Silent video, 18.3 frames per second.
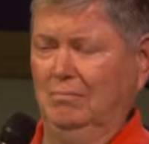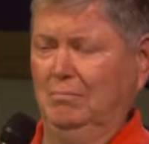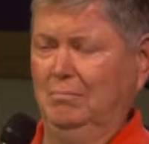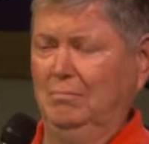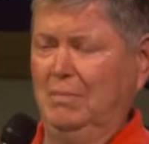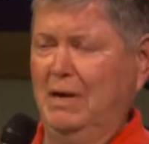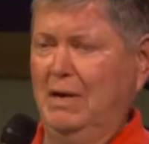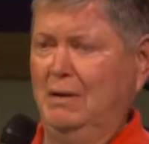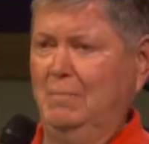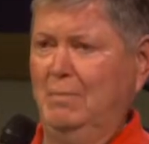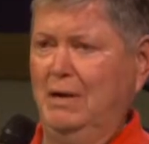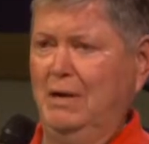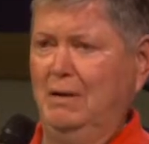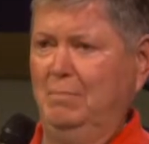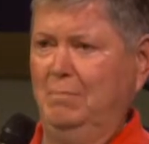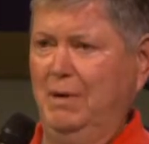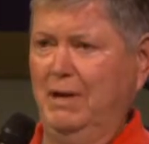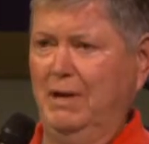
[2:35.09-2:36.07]
by
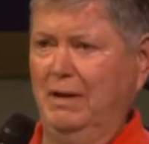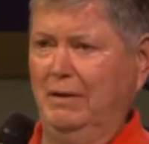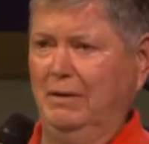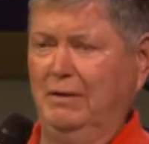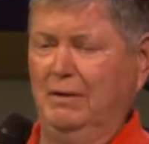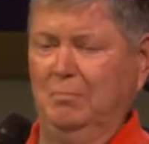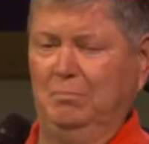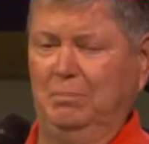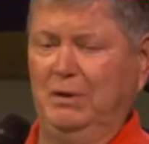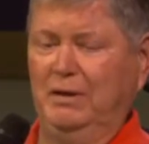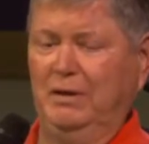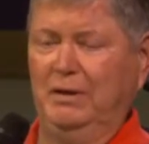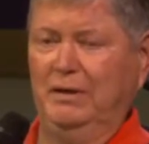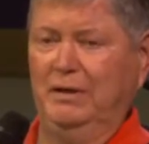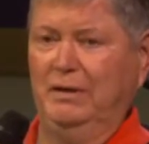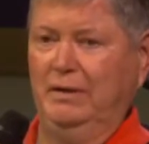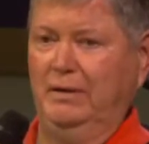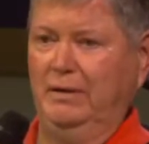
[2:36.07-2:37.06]
my bed,
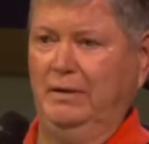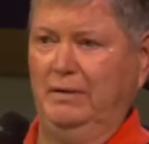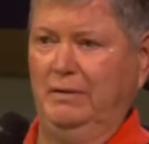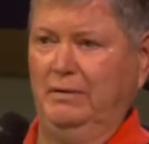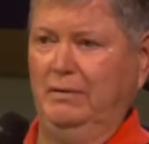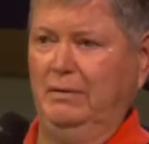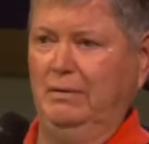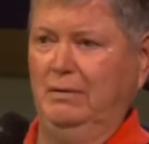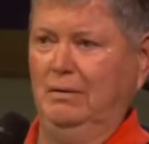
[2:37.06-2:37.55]
completely in